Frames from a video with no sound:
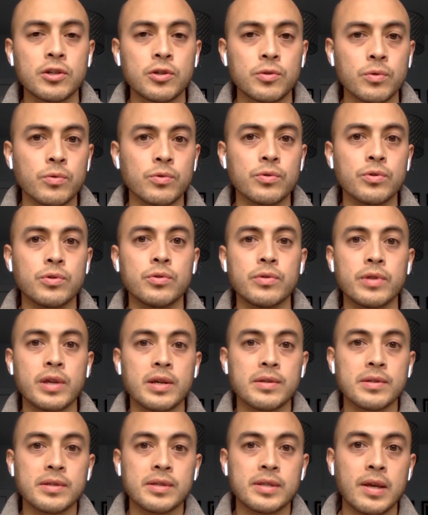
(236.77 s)
finished, which
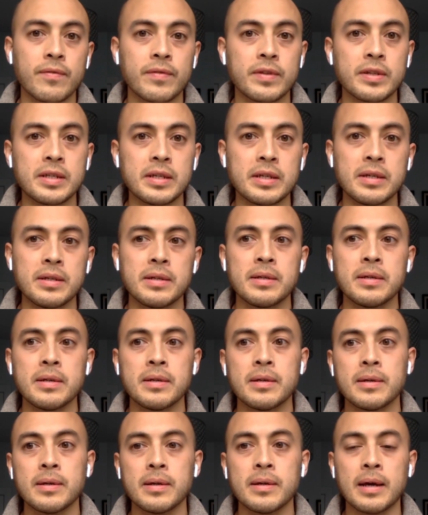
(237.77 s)
was
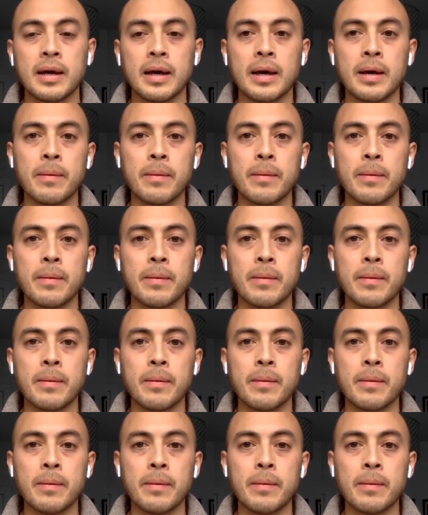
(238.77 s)
2017.